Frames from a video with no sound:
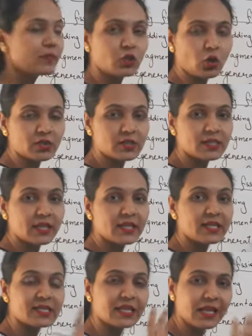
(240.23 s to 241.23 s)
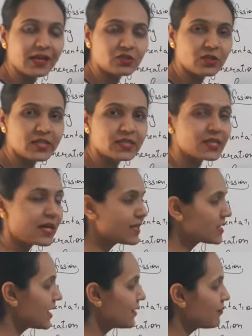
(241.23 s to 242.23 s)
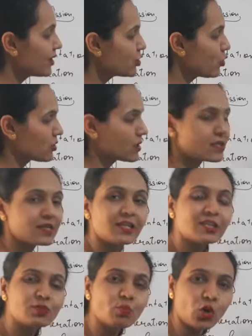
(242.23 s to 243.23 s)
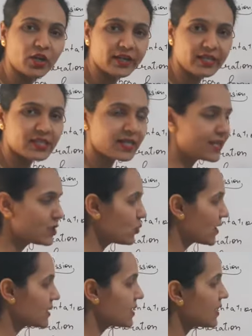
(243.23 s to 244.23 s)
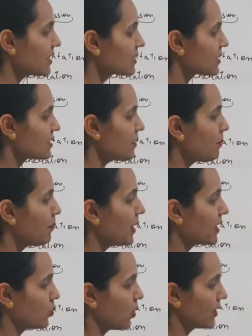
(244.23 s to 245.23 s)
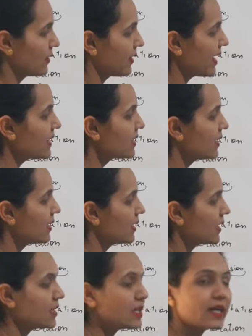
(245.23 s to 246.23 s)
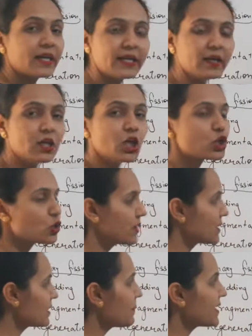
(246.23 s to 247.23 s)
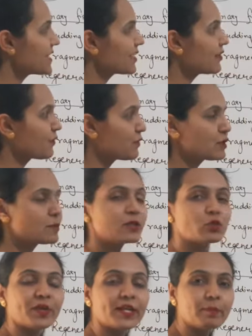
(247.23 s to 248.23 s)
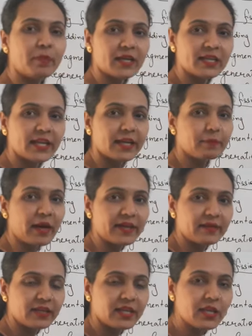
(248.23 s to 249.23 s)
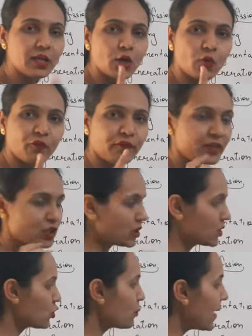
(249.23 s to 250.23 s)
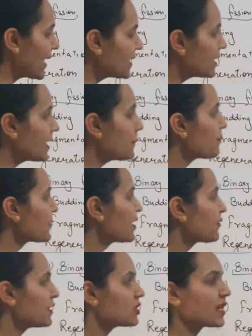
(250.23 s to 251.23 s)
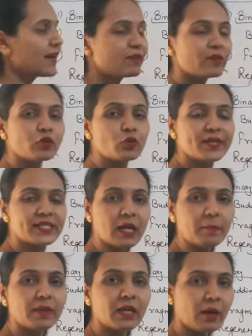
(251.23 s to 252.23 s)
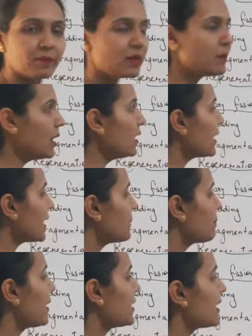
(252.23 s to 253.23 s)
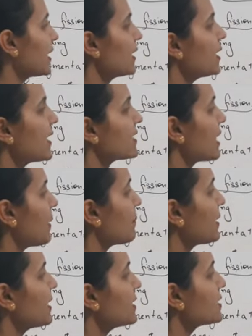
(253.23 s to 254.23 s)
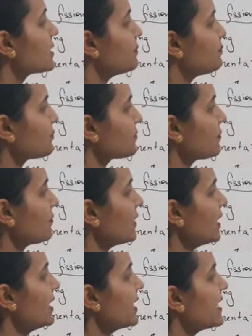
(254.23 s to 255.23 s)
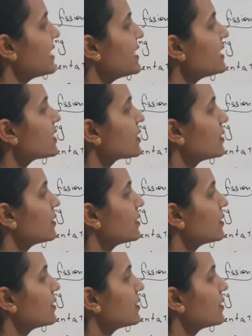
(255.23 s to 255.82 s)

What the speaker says: daughter cell is larger in size and one daughter cell smaller in size. You can say this is the bud one, right? Clear? So this is the basic difference between budding and binary fission. So binary fission, I have given you example amoeba. In budding, example is yeast,